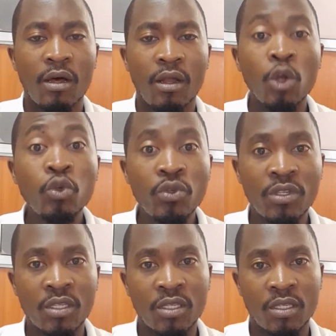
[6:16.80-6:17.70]

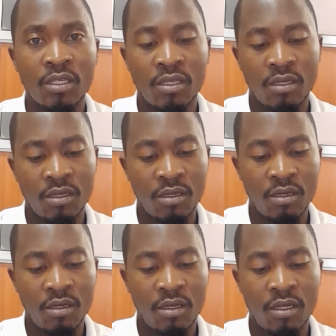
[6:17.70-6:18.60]
loose.
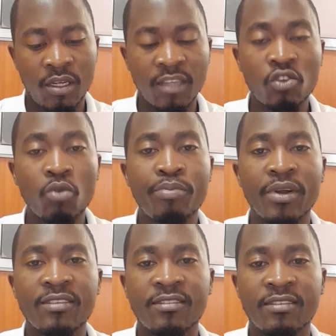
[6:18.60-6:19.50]
It has to
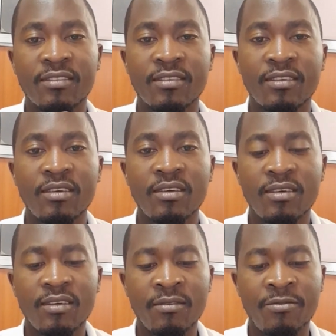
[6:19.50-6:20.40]
compress
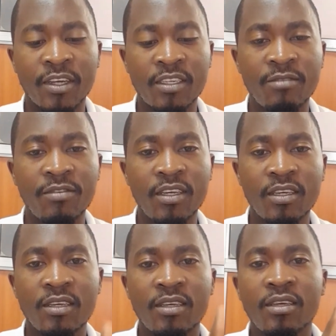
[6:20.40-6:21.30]
effectively.
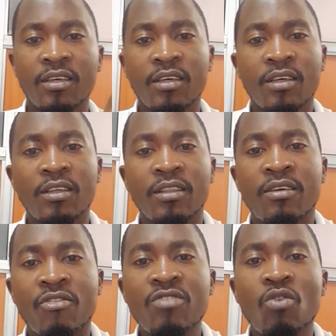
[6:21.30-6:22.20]
The
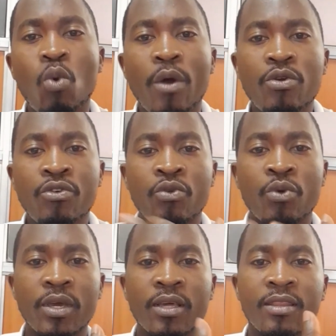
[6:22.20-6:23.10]
reason why you're
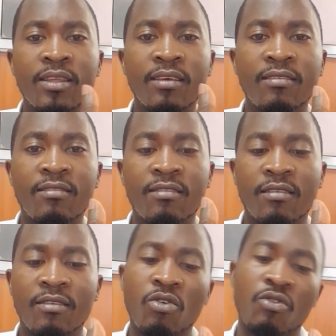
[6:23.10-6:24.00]
doing this,
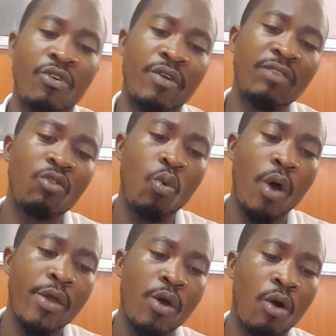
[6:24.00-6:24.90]
or the reason why
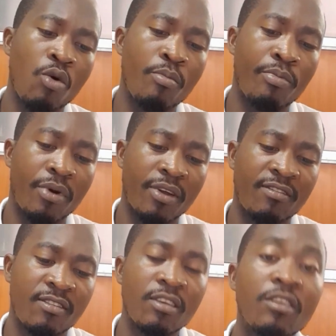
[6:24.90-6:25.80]
you are
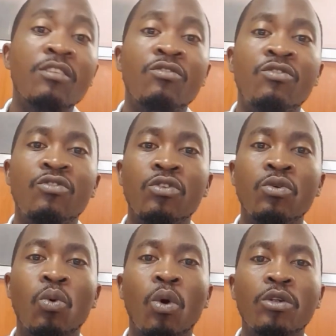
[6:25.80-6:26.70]
compressing, is
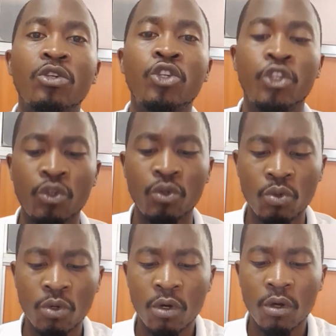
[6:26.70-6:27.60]
you want to
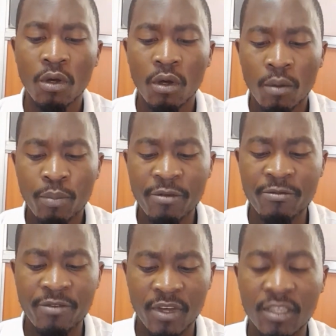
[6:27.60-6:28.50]

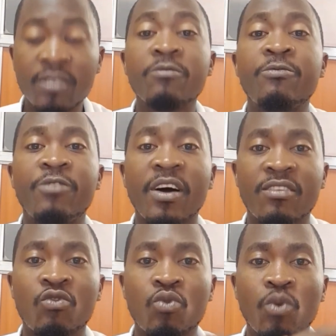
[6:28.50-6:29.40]
prevent further
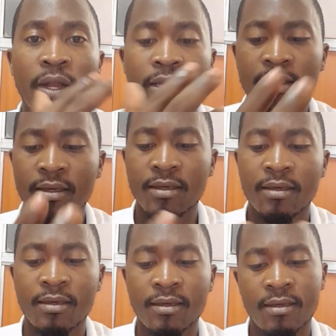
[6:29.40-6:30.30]
swelling
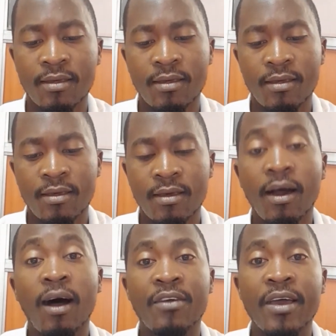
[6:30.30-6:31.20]

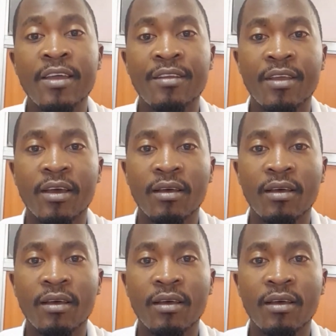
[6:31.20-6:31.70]
at the area.